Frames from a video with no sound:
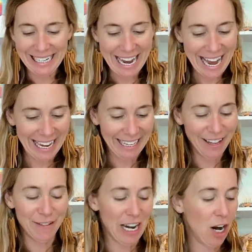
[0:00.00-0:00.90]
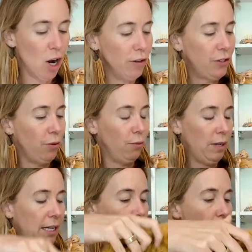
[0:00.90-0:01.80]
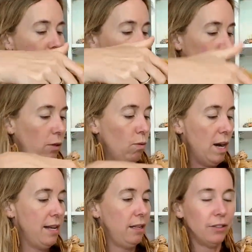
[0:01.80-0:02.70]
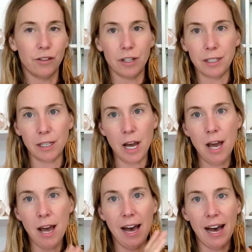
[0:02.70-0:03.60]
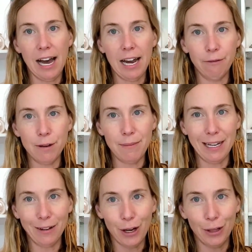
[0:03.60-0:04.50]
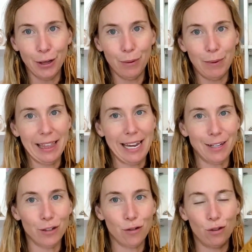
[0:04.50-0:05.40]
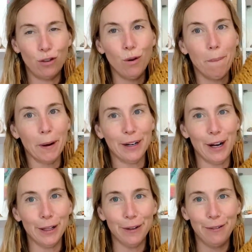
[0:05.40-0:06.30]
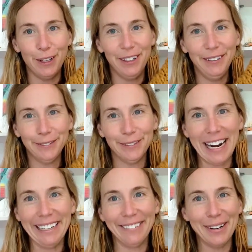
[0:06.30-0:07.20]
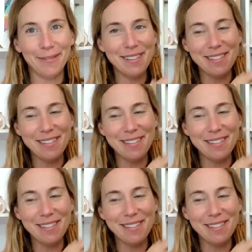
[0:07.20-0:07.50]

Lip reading: yeah, I love it. I also really want to do one that's just ivory main color with like super colorful, right? Like, wouldn't